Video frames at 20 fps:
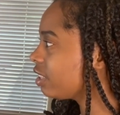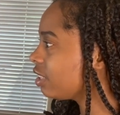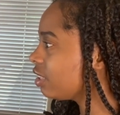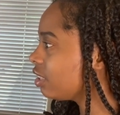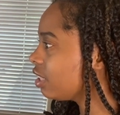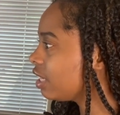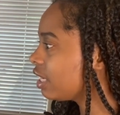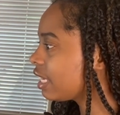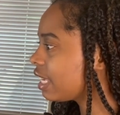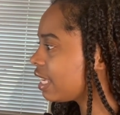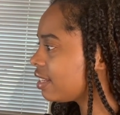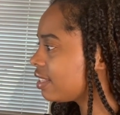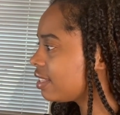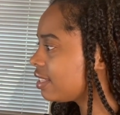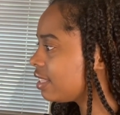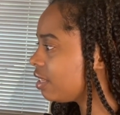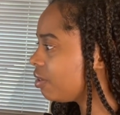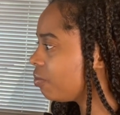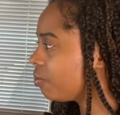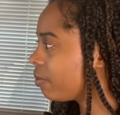to look and
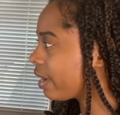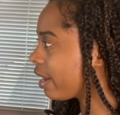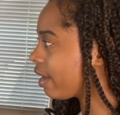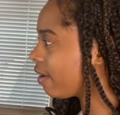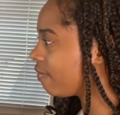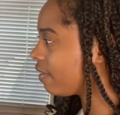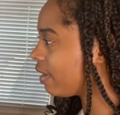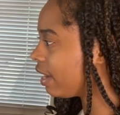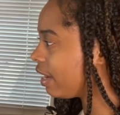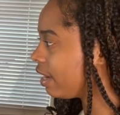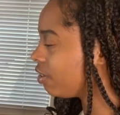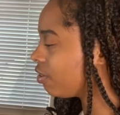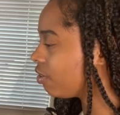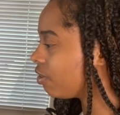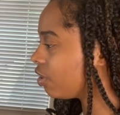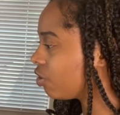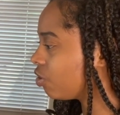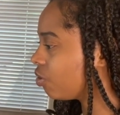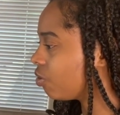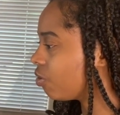see what I find
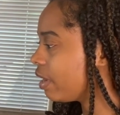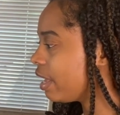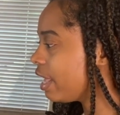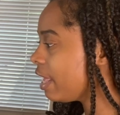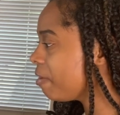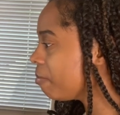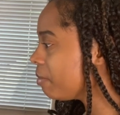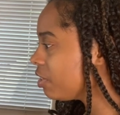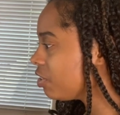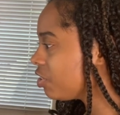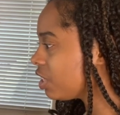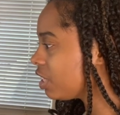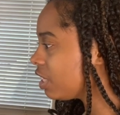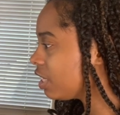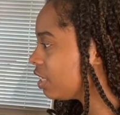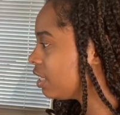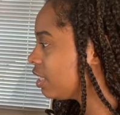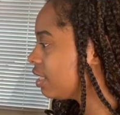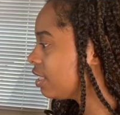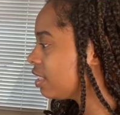on Google
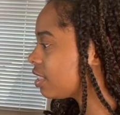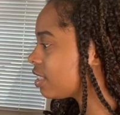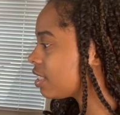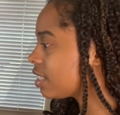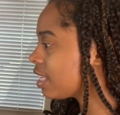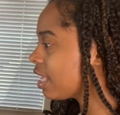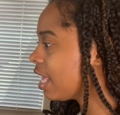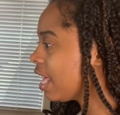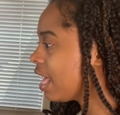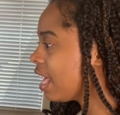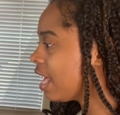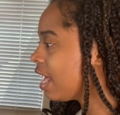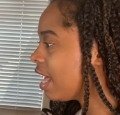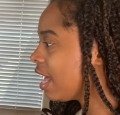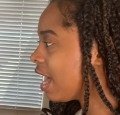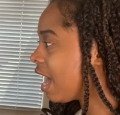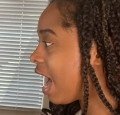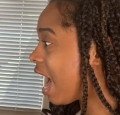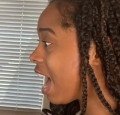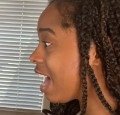Images.
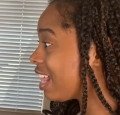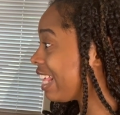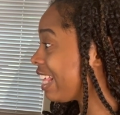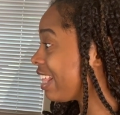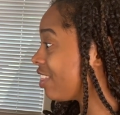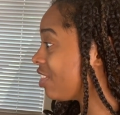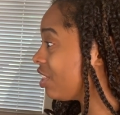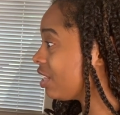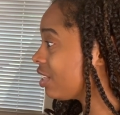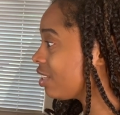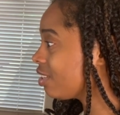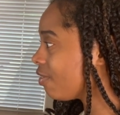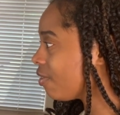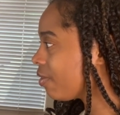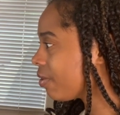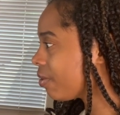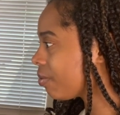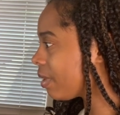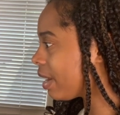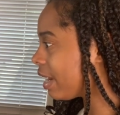I like this
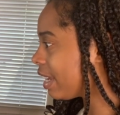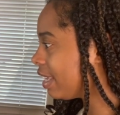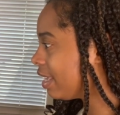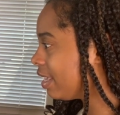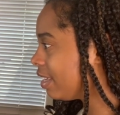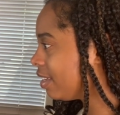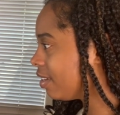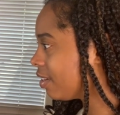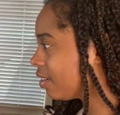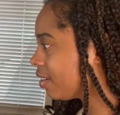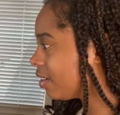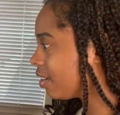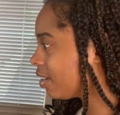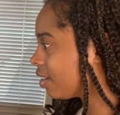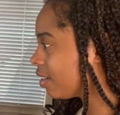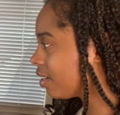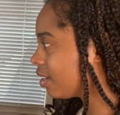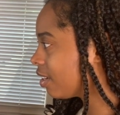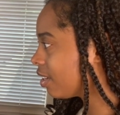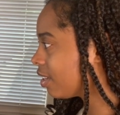photo right
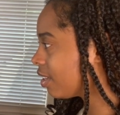here.